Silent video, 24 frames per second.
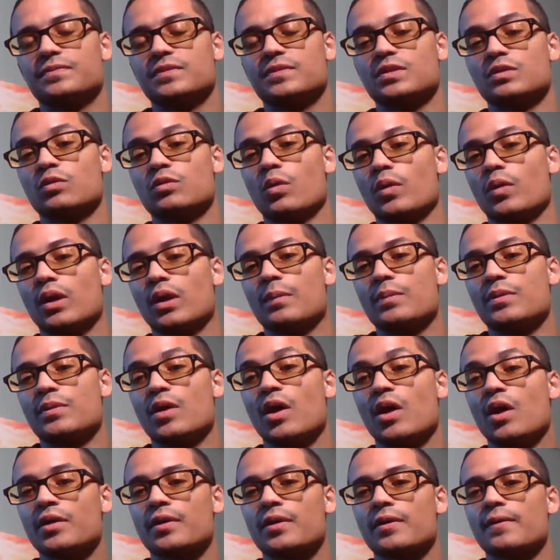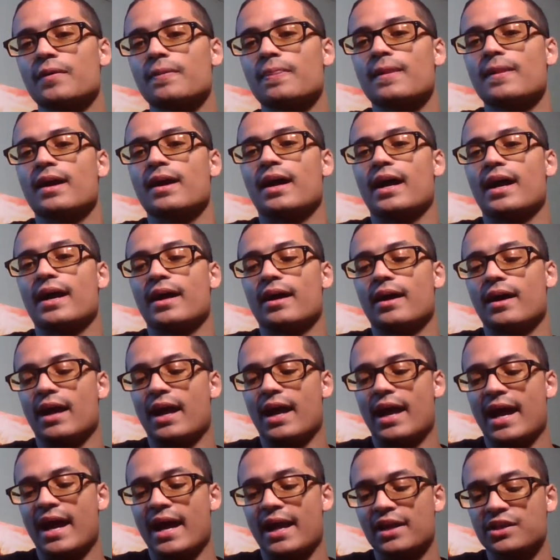growing up younger. I, uh, I
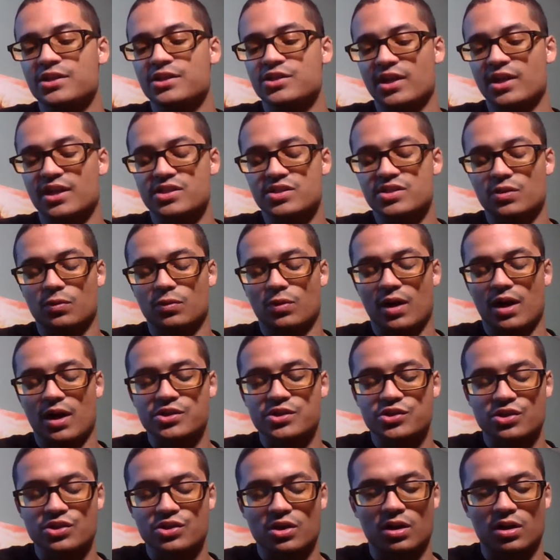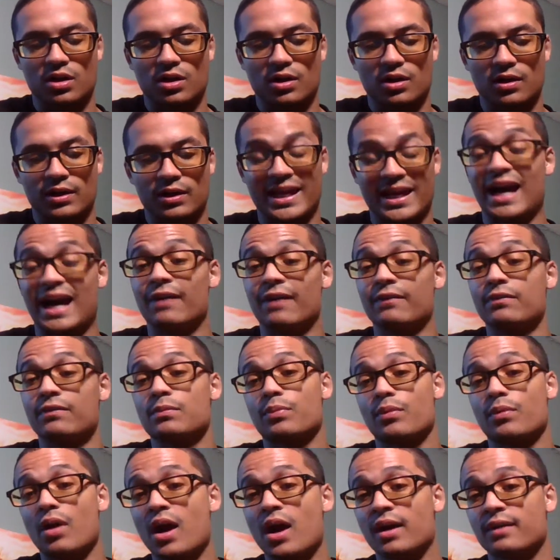had a chance to watch uh, Calvin
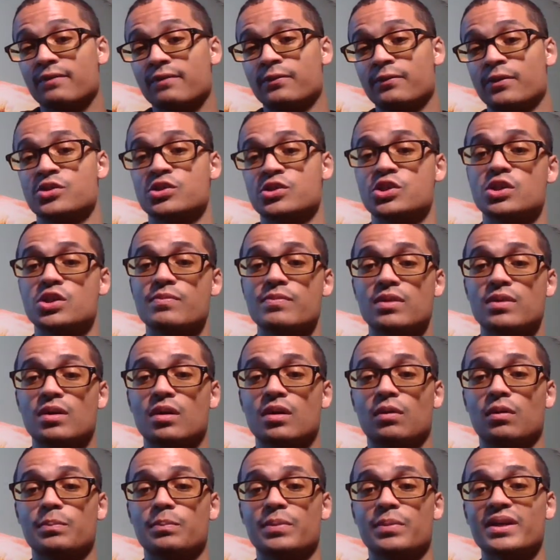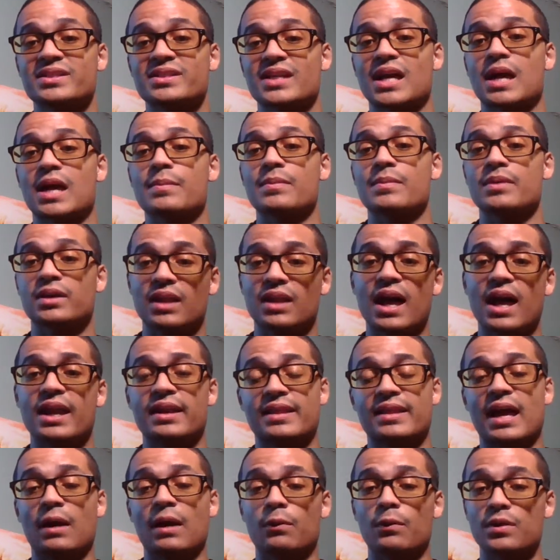Brock versus Jamil Big Time McLean, and
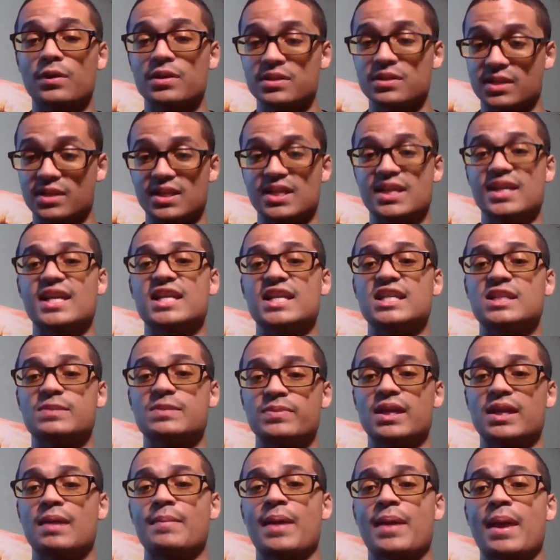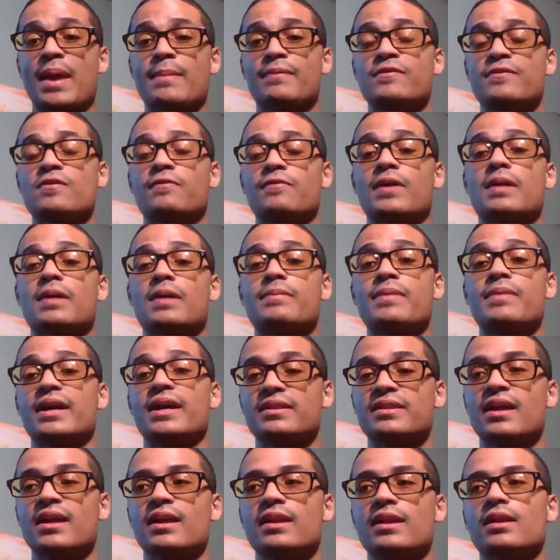that was an E S P N pay-per-view fight back
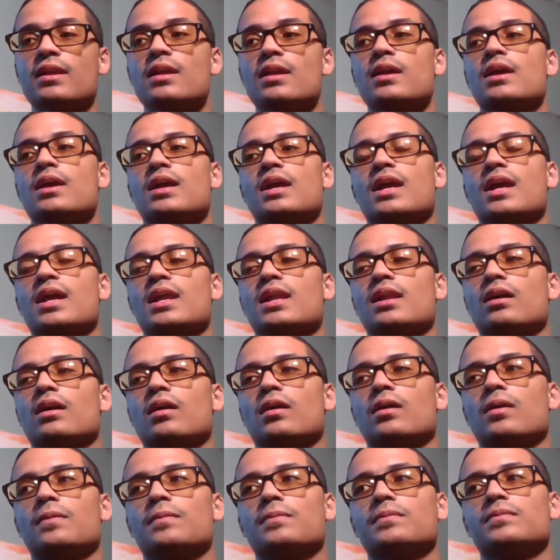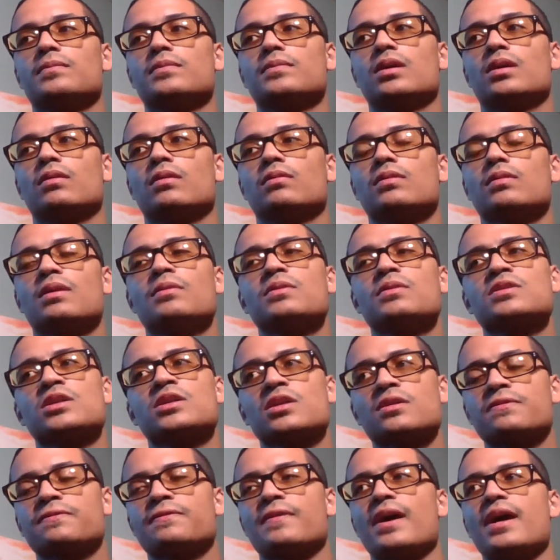then. And, um, you know, it was a
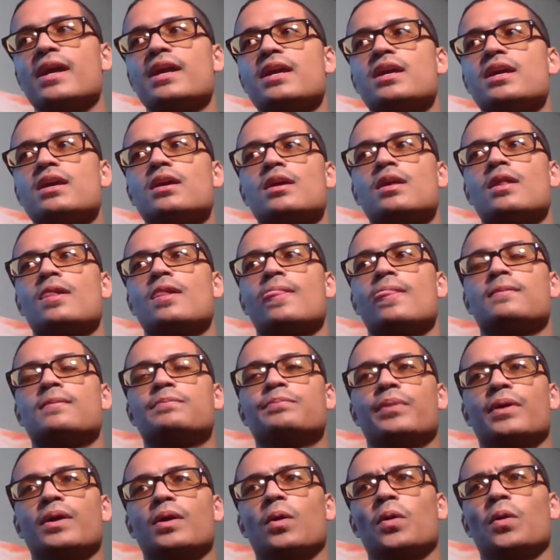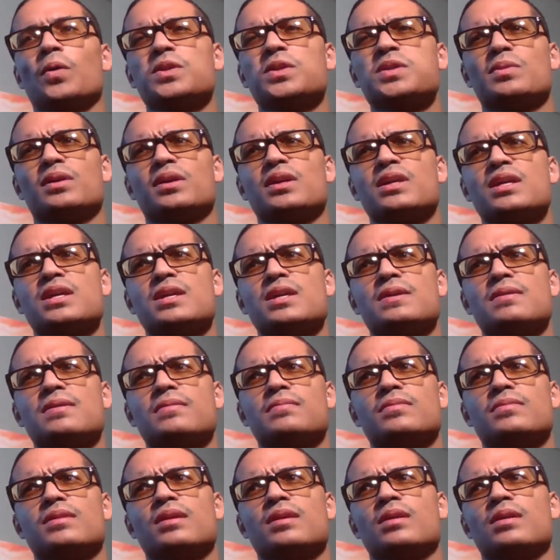good fight, but ultimately
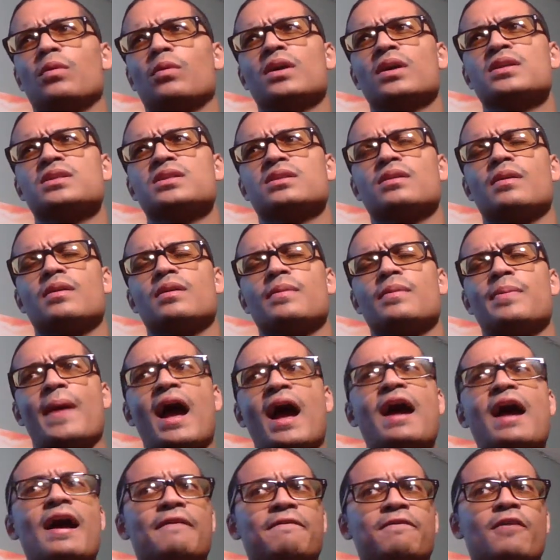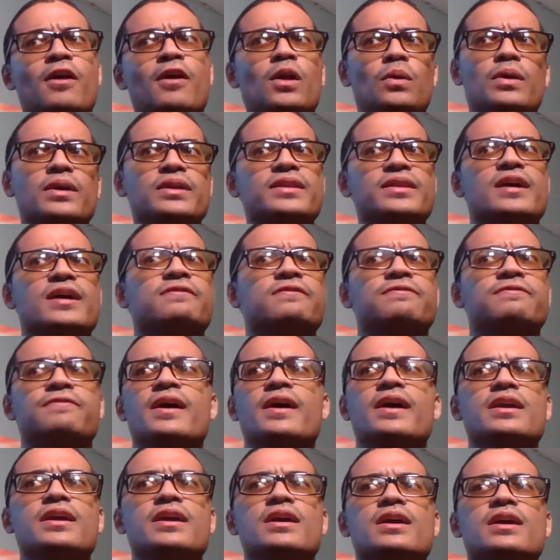it was the following that
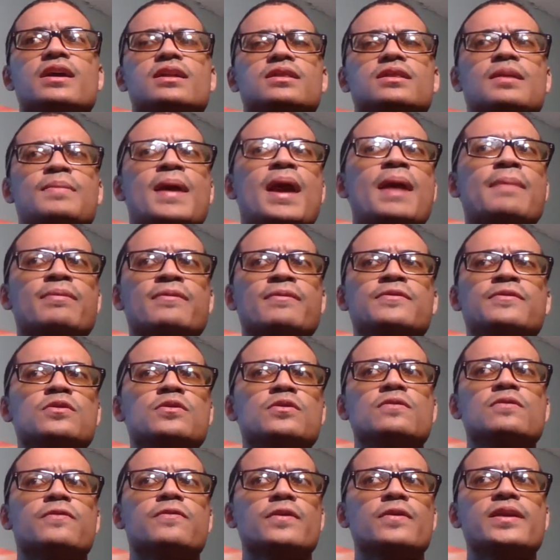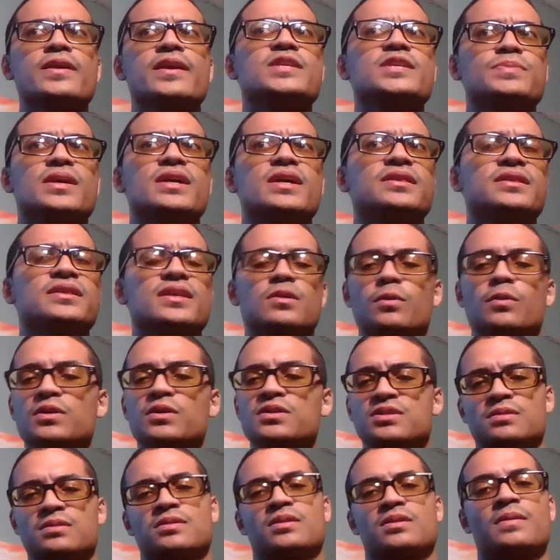fight, the pay-per-view for E S P N thing
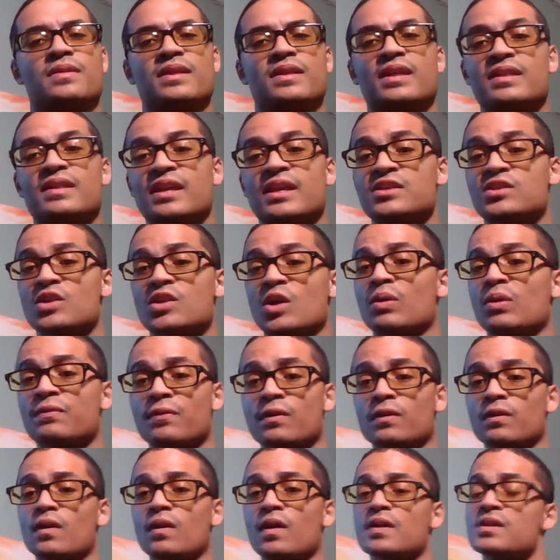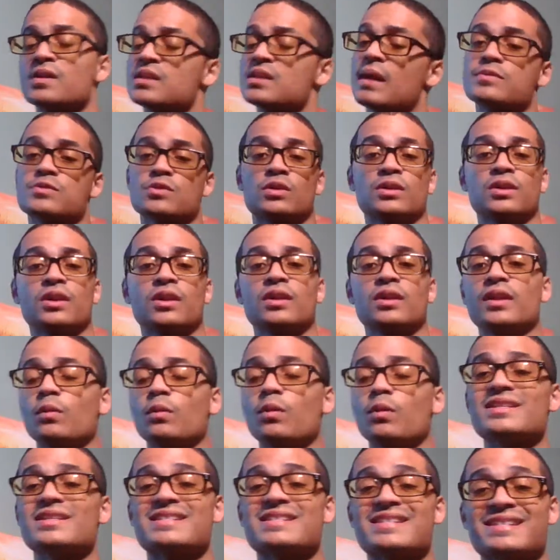wasn't something that they stuck with for a long time, so clearly it
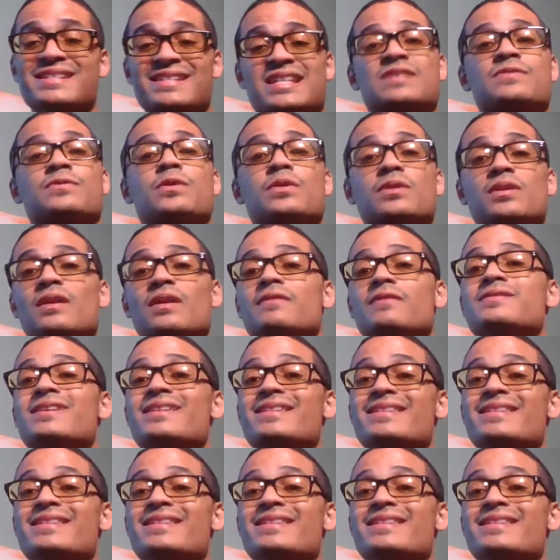wasn't successful enough to